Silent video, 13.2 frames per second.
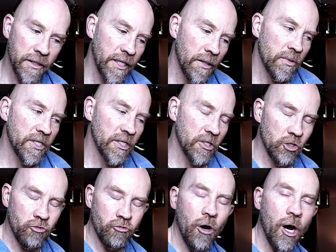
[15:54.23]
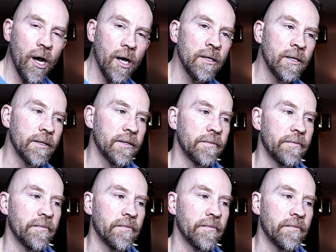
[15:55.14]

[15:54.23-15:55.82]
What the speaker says: He would just crawl